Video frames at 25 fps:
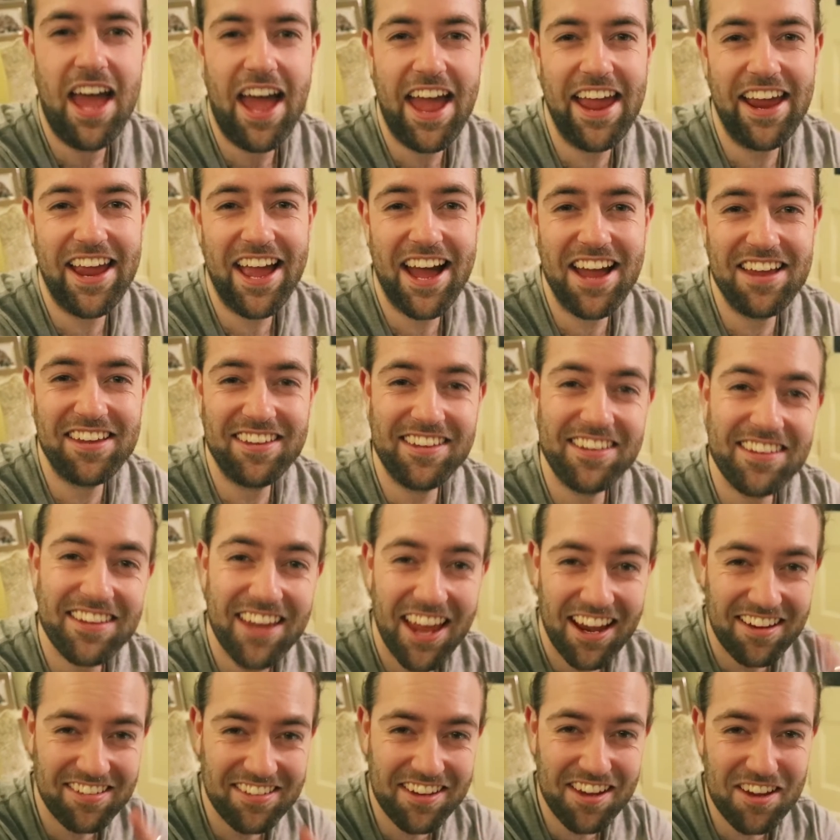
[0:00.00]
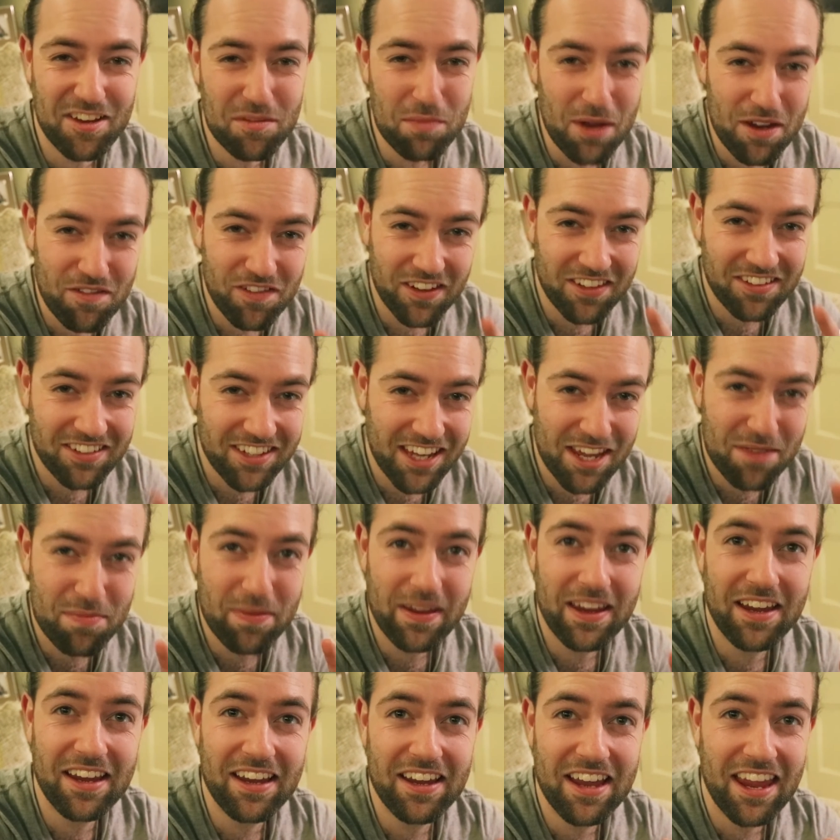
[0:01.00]
Hey guys, excuse me for
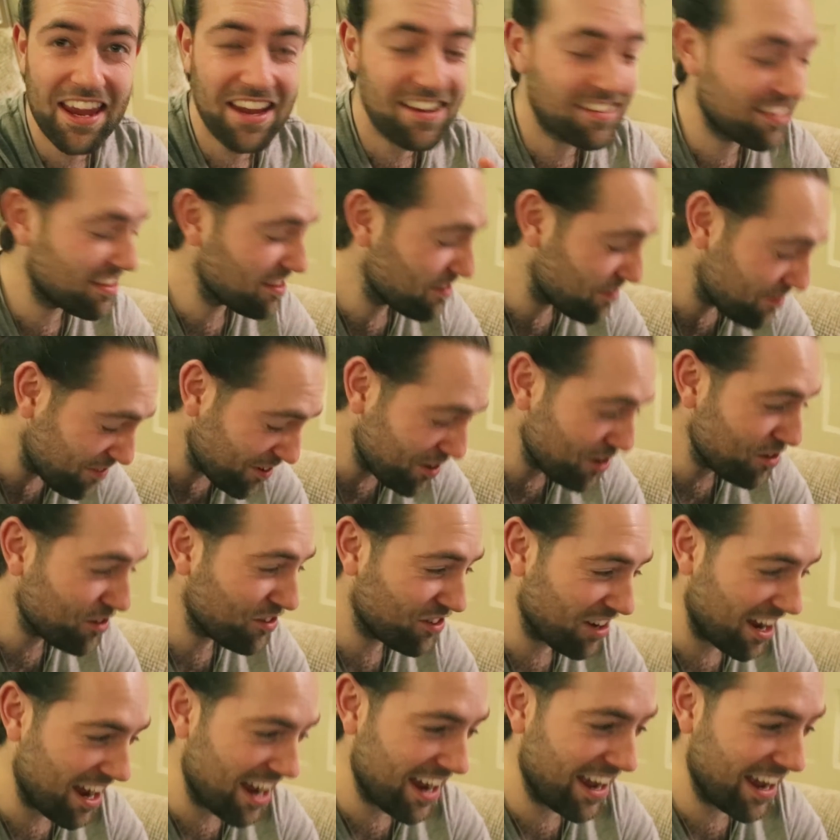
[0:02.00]
skipping into the future